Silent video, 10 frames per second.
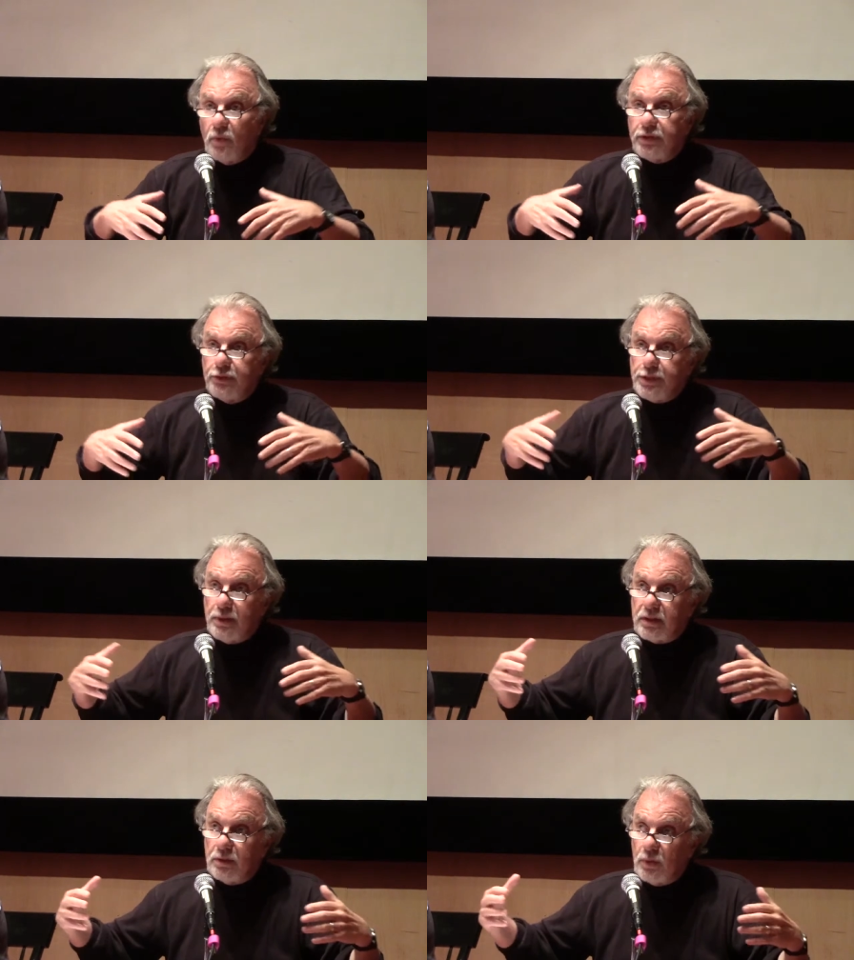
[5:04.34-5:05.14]
with
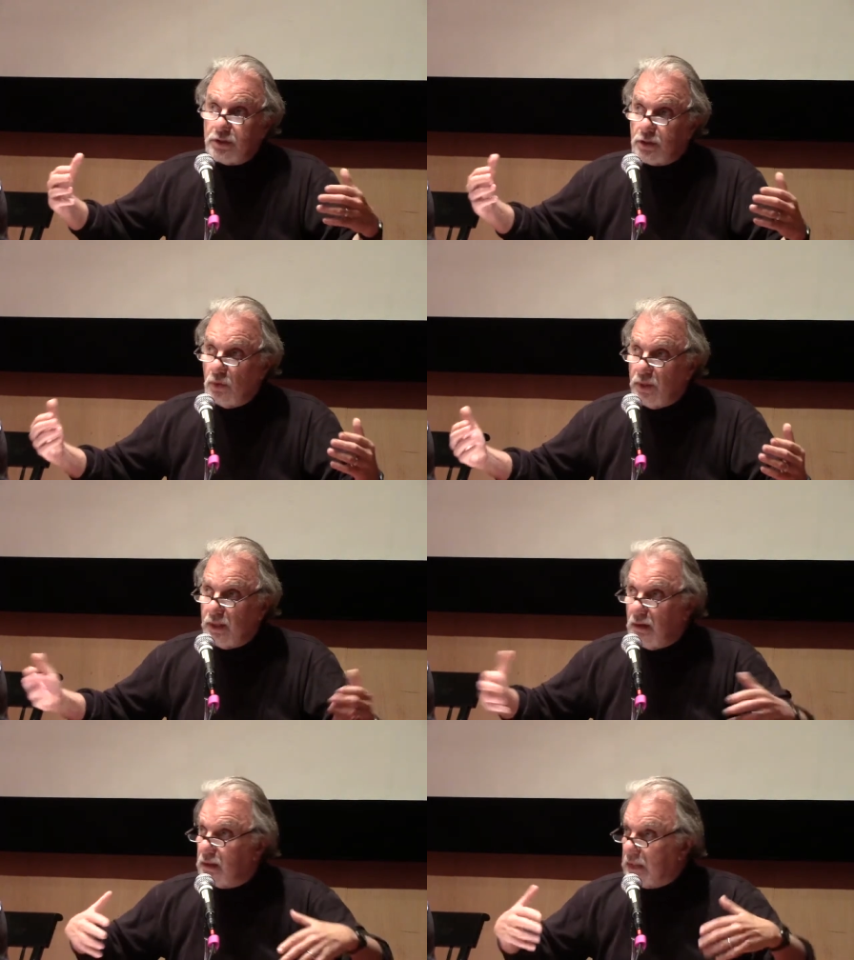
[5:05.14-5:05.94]
respect to what's
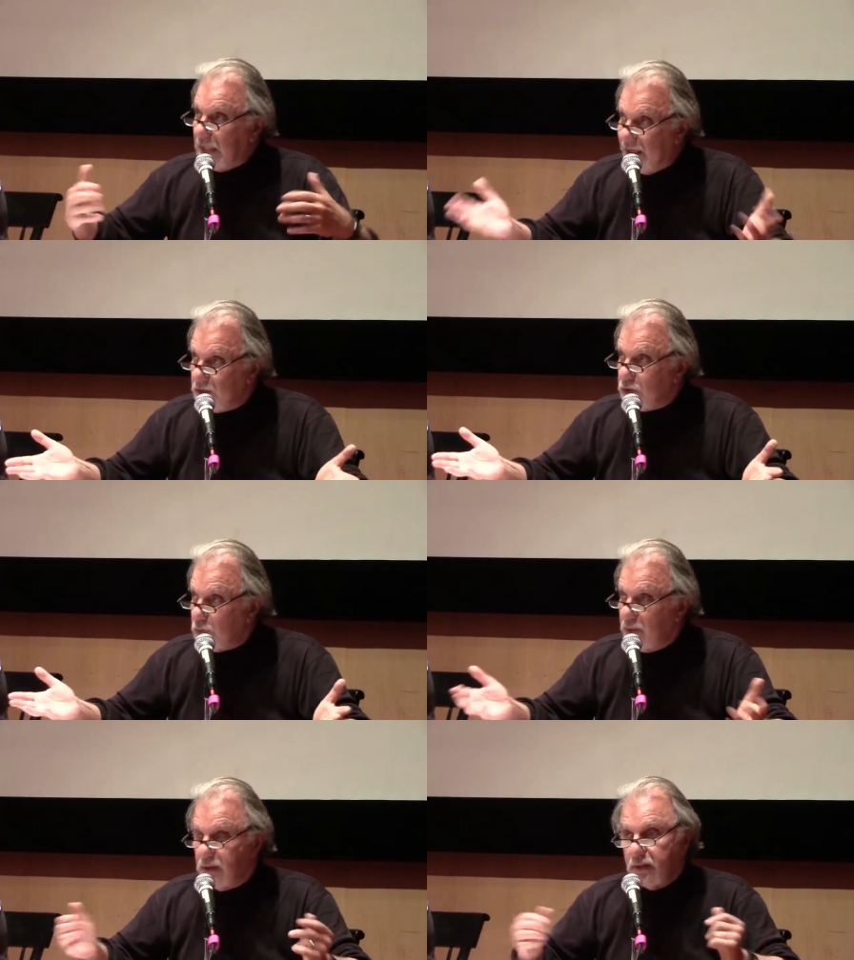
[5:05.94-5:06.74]
going on
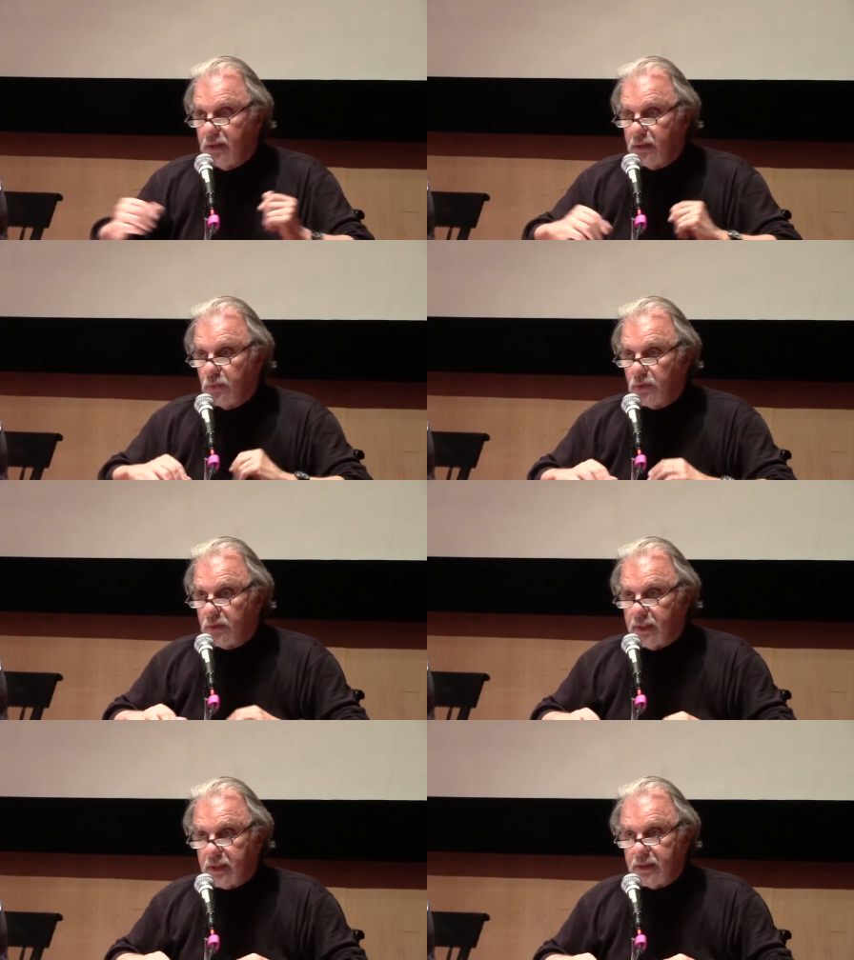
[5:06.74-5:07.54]
elsewhere in the
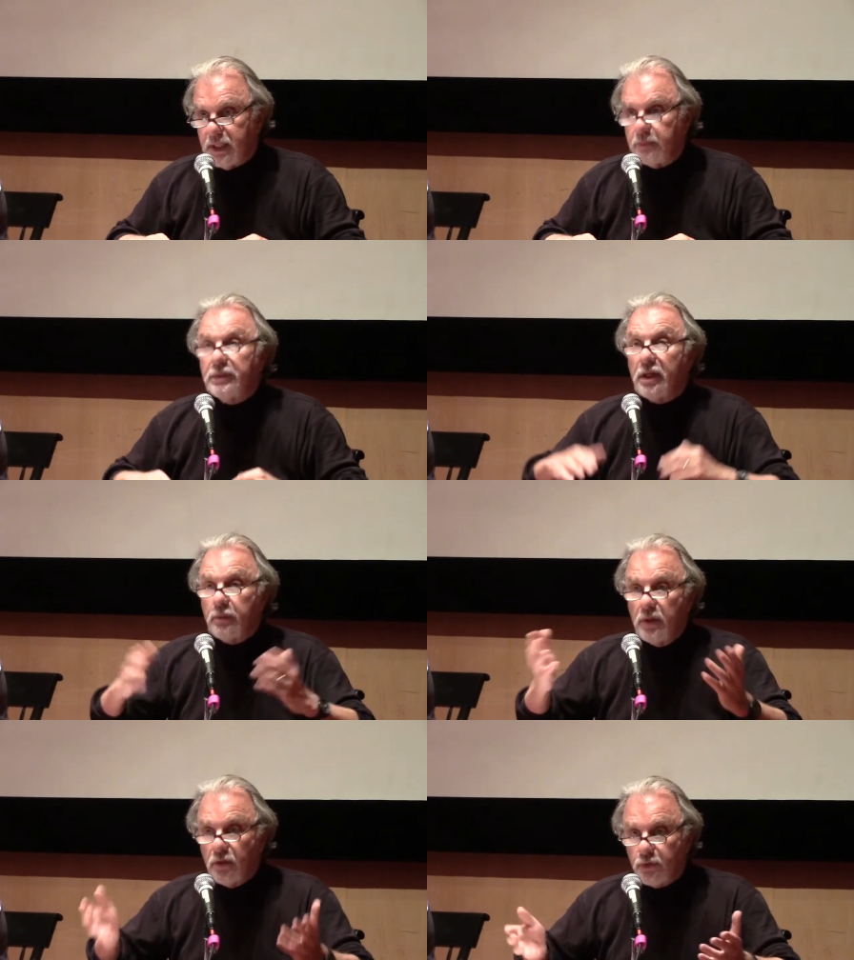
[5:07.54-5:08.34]
world at the same
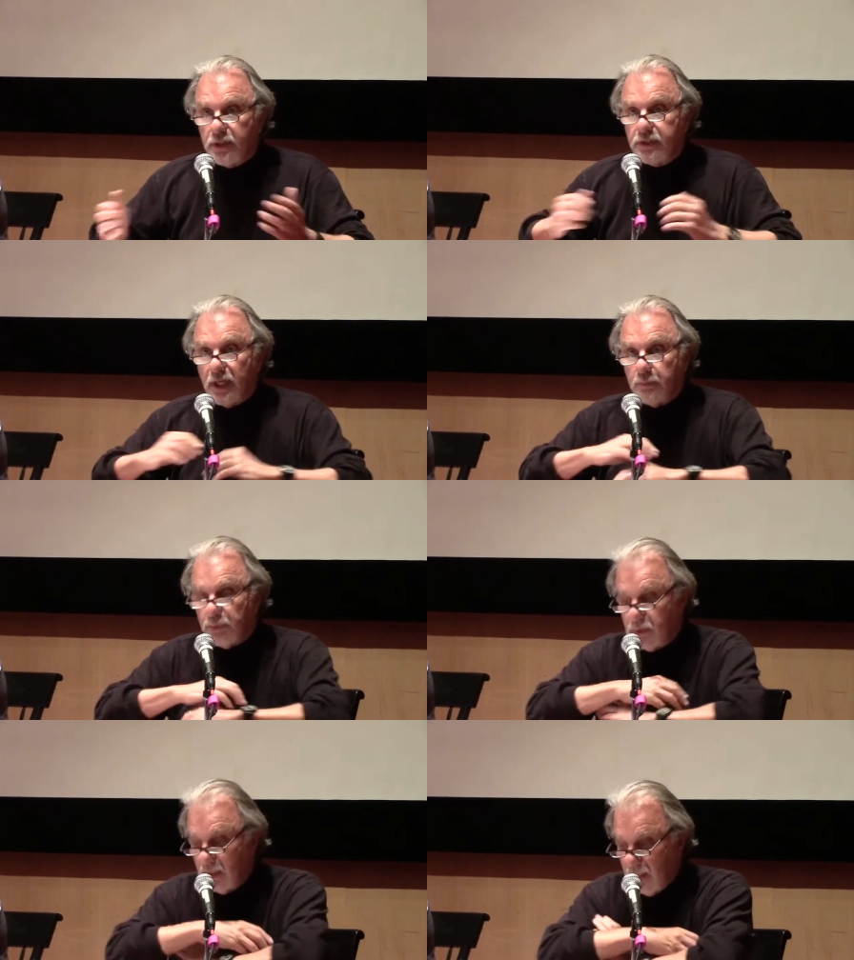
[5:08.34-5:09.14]
time. For
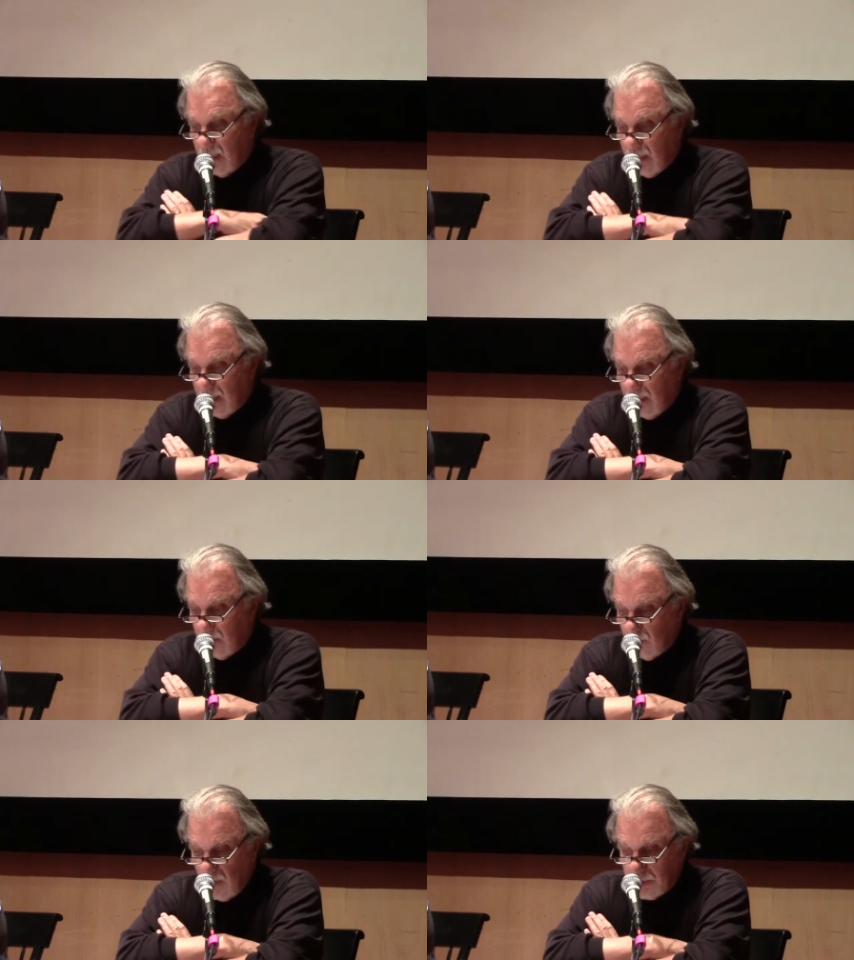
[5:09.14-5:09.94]
example,
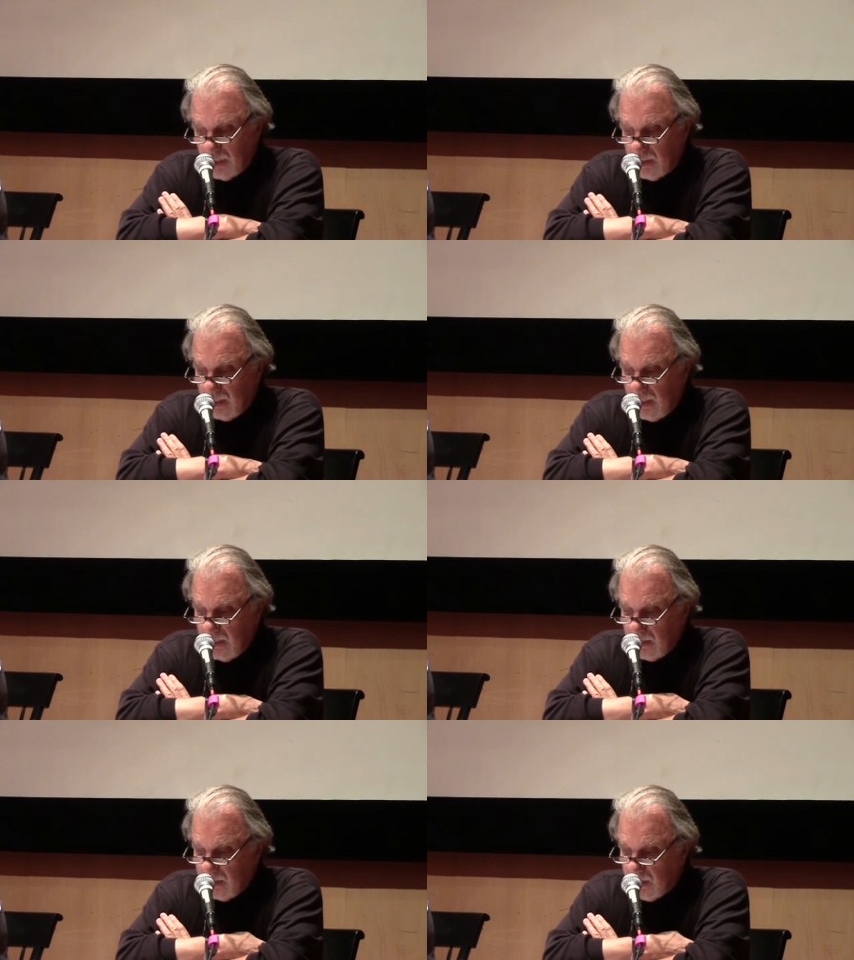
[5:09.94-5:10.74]
uh, Russia
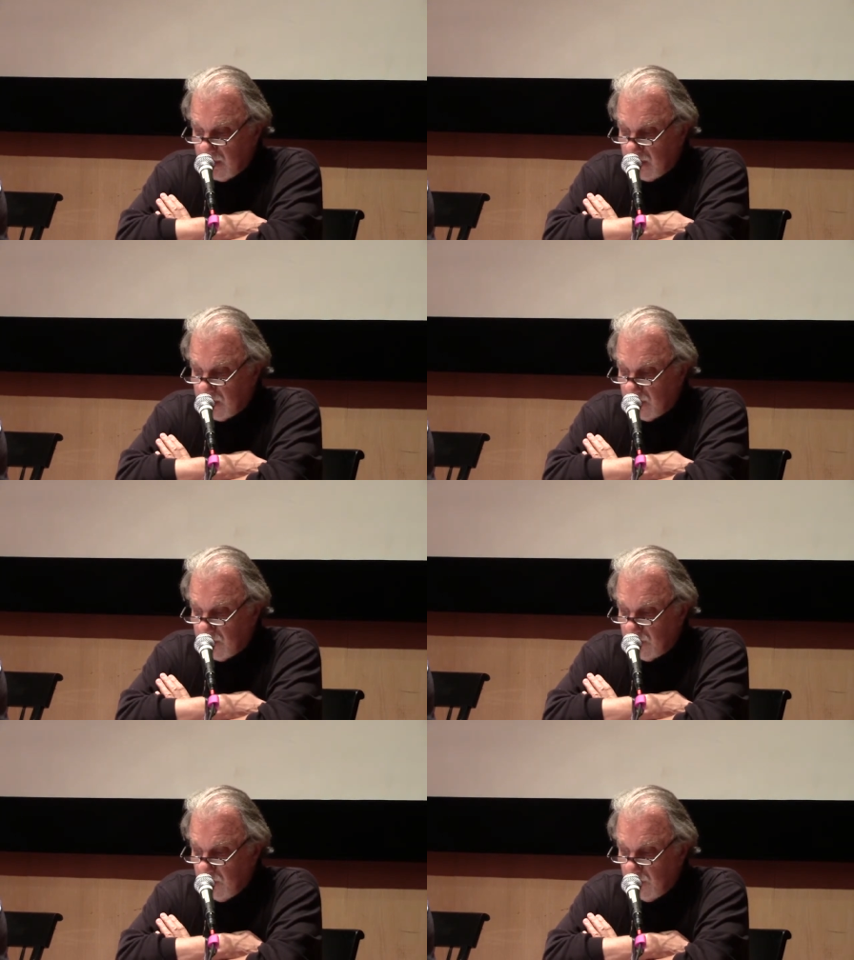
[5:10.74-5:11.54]
and uh,
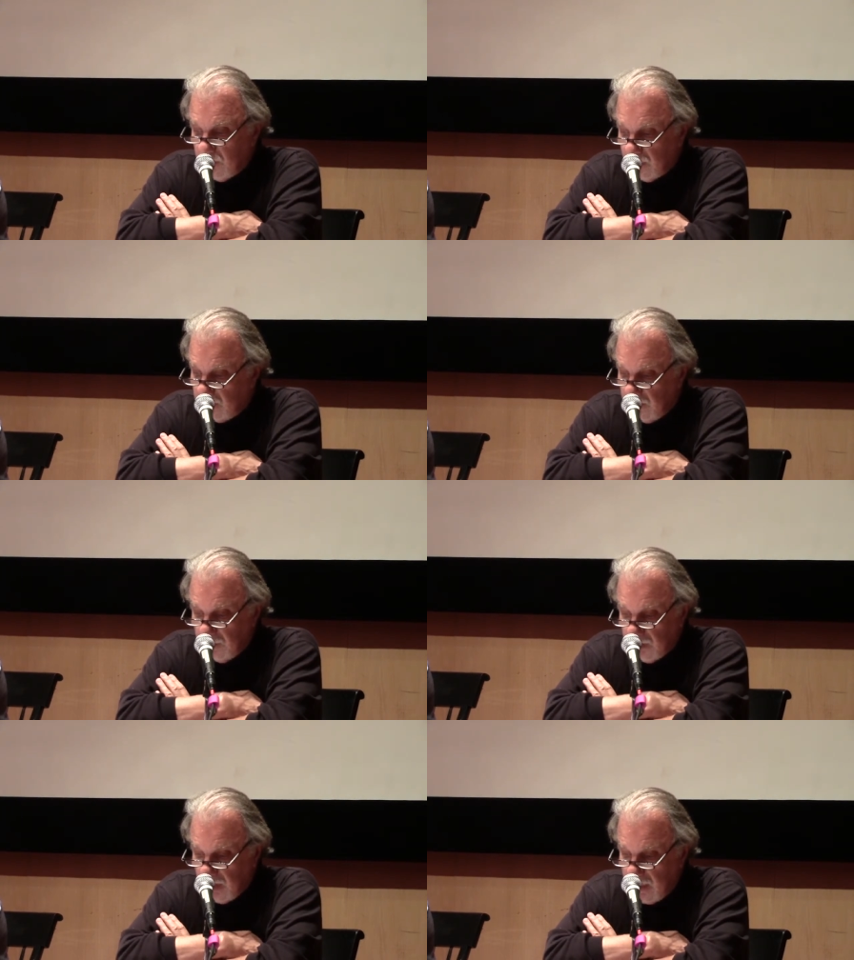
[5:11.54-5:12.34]

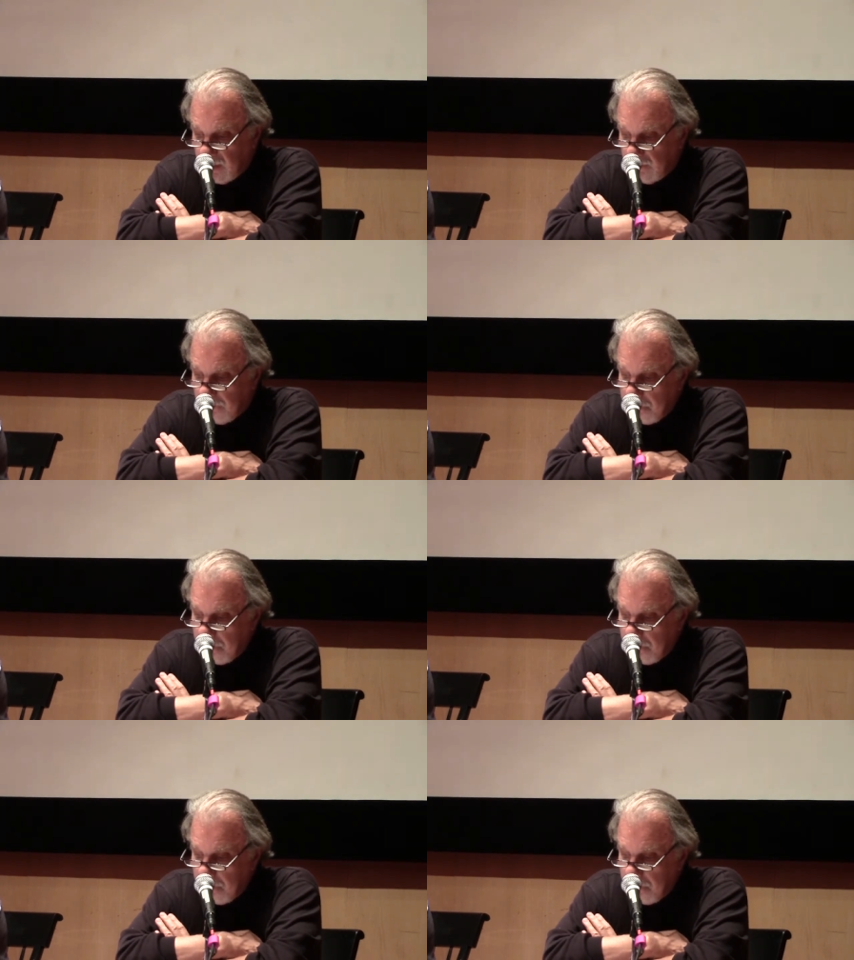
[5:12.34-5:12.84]
Ukraine.